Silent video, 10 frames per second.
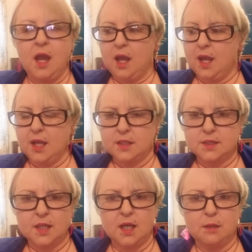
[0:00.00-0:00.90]

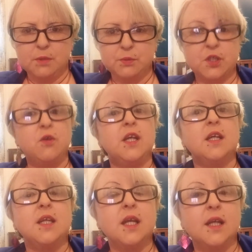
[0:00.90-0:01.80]
and it was only a
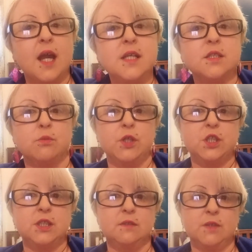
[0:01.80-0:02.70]
year later when
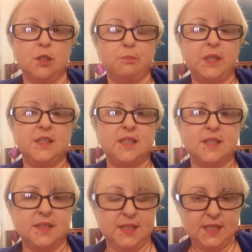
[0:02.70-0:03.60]
she developed
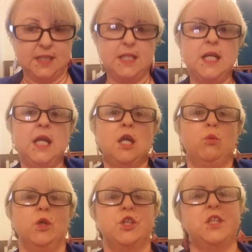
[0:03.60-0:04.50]
PTSD,
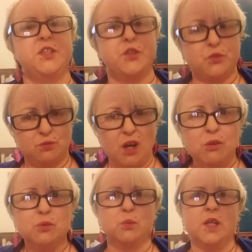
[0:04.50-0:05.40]
which she
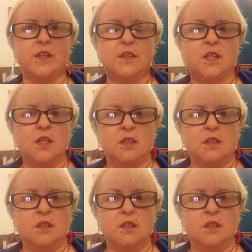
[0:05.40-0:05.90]
struggled with